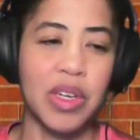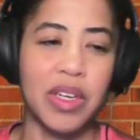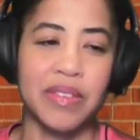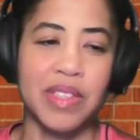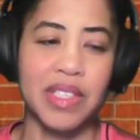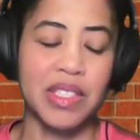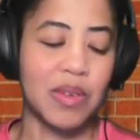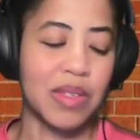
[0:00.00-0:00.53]
what
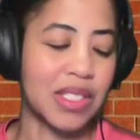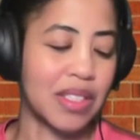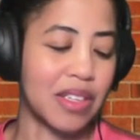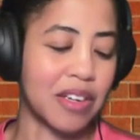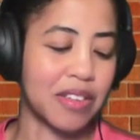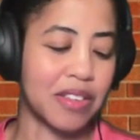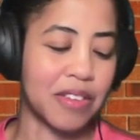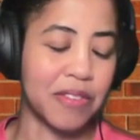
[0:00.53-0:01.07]
if this
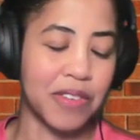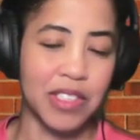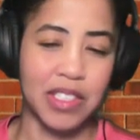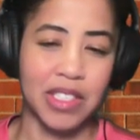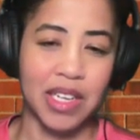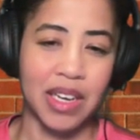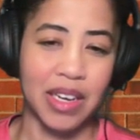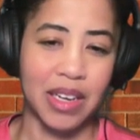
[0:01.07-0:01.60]
wasn't the
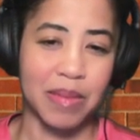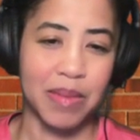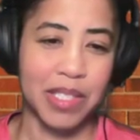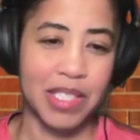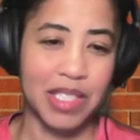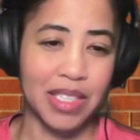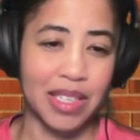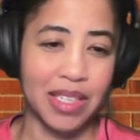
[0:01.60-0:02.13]
first time
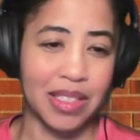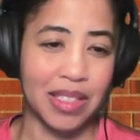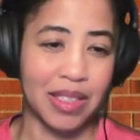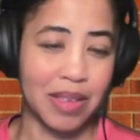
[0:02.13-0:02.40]
that she did